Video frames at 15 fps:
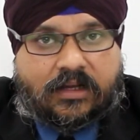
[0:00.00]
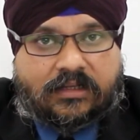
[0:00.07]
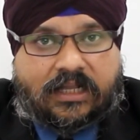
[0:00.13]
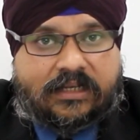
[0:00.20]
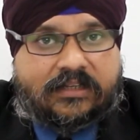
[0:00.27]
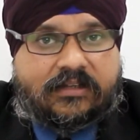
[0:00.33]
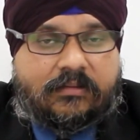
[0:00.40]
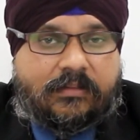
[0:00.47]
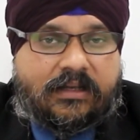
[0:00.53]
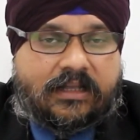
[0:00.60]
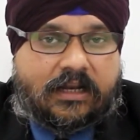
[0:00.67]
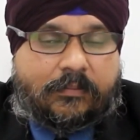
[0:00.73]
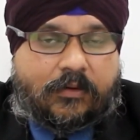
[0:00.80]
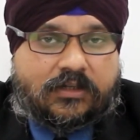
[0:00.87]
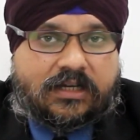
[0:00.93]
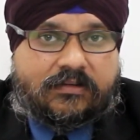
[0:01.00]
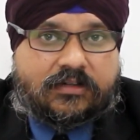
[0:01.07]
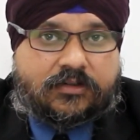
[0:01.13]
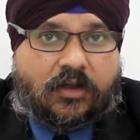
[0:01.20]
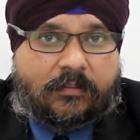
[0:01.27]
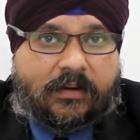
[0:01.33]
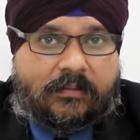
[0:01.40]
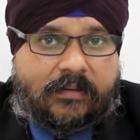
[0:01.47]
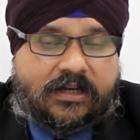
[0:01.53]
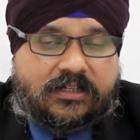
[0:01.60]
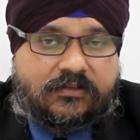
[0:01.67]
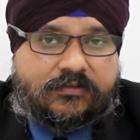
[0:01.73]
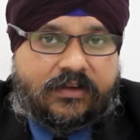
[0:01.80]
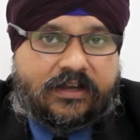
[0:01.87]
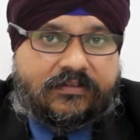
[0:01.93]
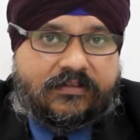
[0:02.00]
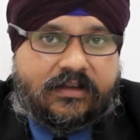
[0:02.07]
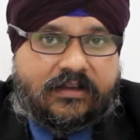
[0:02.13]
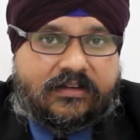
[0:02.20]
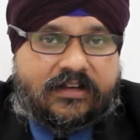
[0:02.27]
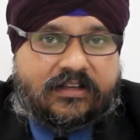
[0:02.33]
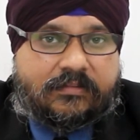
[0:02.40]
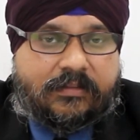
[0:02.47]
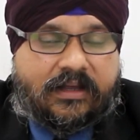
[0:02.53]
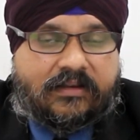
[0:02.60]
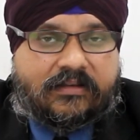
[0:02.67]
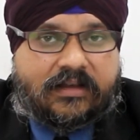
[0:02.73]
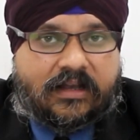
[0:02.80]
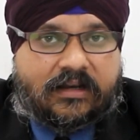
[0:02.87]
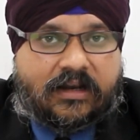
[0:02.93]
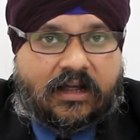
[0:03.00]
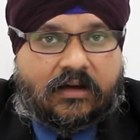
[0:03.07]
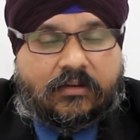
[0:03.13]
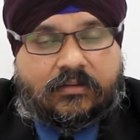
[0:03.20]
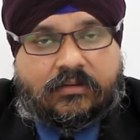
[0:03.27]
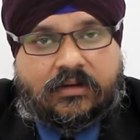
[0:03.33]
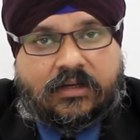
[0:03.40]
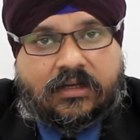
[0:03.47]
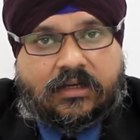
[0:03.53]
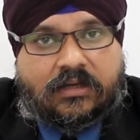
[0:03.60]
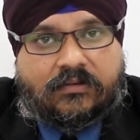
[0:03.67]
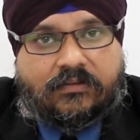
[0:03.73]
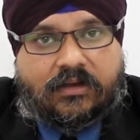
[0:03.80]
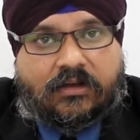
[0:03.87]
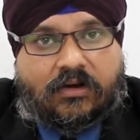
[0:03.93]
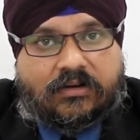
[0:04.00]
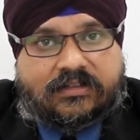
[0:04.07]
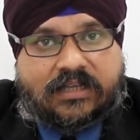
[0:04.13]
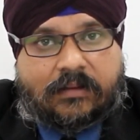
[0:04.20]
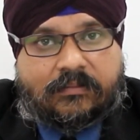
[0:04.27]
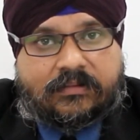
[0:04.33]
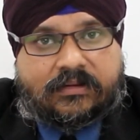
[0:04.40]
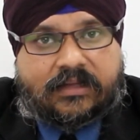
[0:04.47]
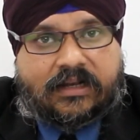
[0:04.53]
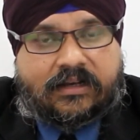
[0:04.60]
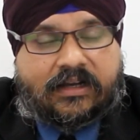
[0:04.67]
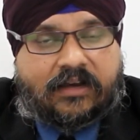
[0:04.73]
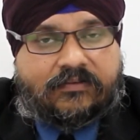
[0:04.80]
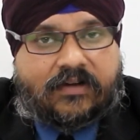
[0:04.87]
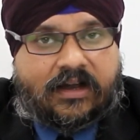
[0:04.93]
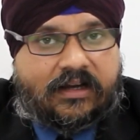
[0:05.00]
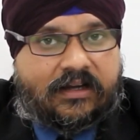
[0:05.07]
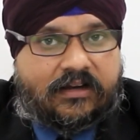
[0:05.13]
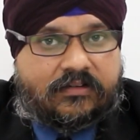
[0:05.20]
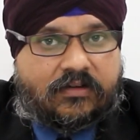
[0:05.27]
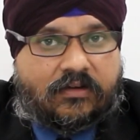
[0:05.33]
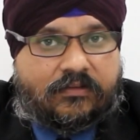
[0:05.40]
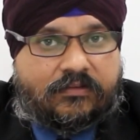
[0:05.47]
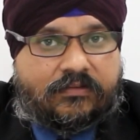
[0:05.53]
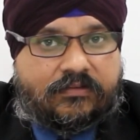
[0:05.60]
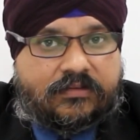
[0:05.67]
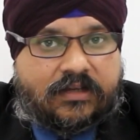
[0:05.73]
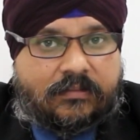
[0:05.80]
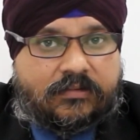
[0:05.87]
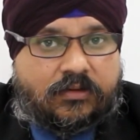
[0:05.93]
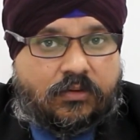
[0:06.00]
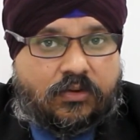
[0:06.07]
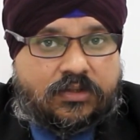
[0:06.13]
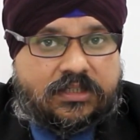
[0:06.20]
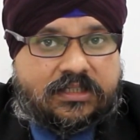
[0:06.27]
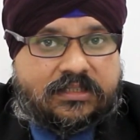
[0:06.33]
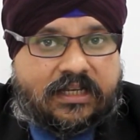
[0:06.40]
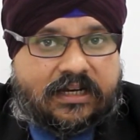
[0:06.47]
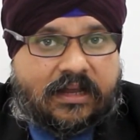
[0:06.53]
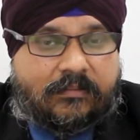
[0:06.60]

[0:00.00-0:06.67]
That doesn't mean that the project will stop at measure phase. It just means that now we got some tentative ideas of some solutions that